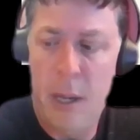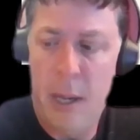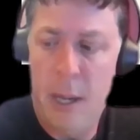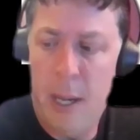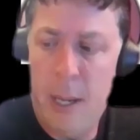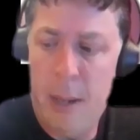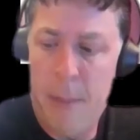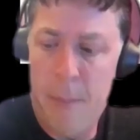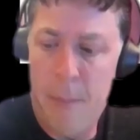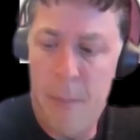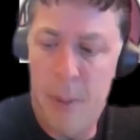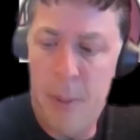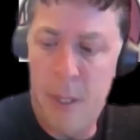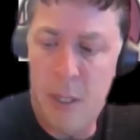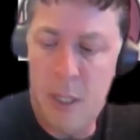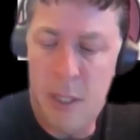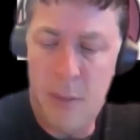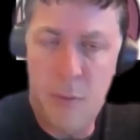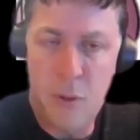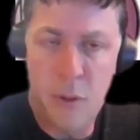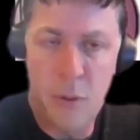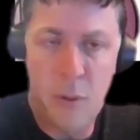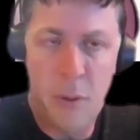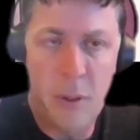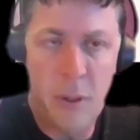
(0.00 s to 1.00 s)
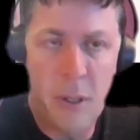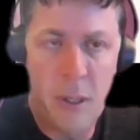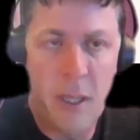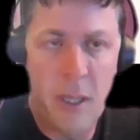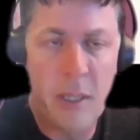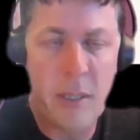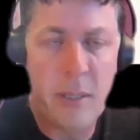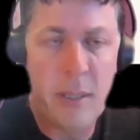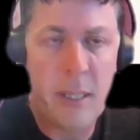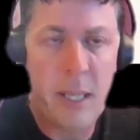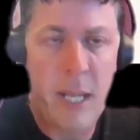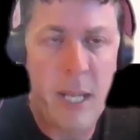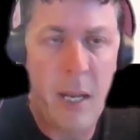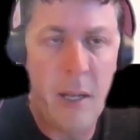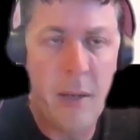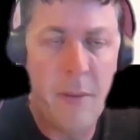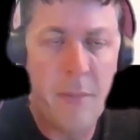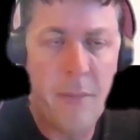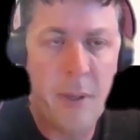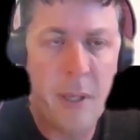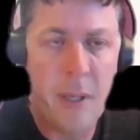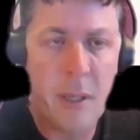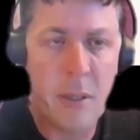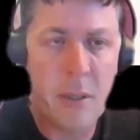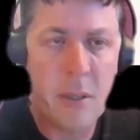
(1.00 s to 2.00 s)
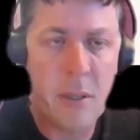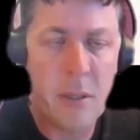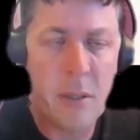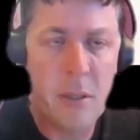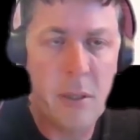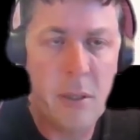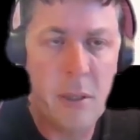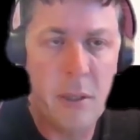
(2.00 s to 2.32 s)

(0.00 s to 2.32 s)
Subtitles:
It gives you a nice clean interface